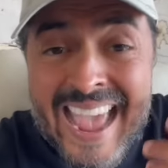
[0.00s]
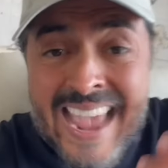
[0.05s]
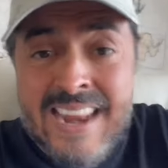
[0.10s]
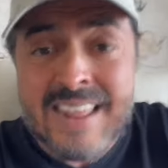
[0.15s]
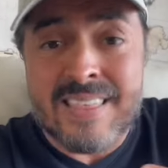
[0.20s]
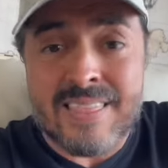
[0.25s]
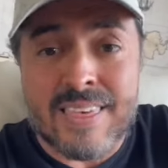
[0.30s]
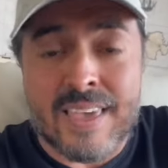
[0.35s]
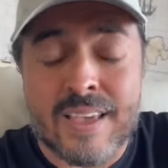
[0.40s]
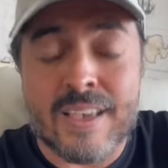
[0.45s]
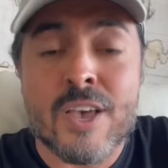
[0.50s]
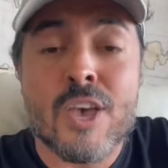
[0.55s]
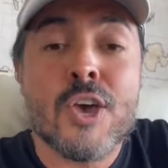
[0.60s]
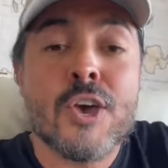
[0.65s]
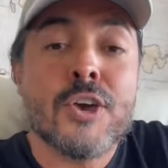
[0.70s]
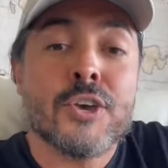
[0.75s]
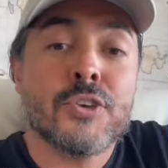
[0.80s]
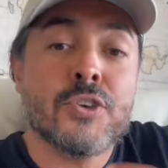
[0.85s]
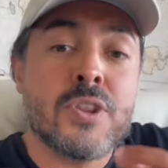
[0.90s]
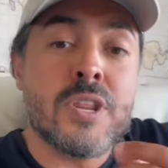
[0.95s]
anything.
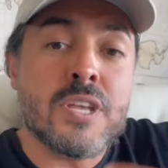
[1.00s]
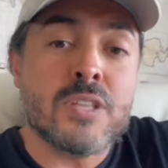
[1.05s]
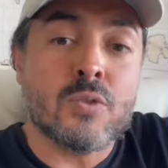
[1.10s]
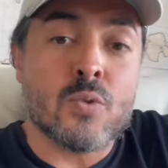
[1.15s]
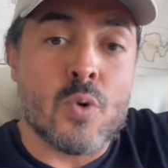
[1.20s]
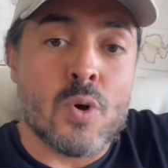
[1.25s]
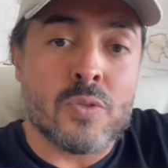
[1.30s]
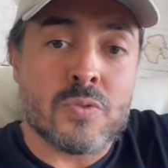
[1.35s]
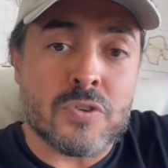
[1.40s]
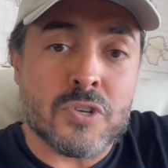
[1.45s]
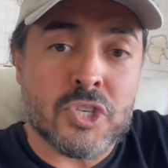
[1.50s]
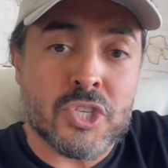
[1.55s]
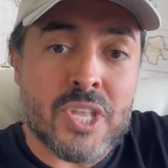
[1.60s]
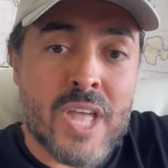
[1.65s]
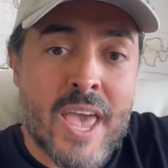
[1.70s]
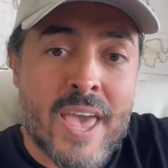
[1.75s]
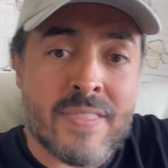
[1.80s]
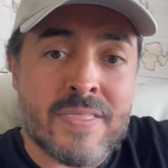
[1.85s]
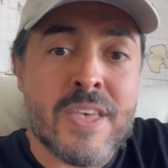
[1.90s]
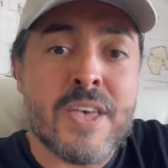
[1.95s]
You need to
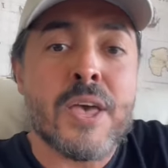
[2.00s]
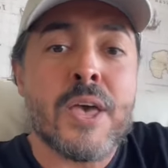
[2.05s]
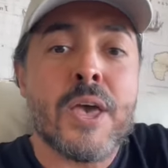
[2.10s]
understand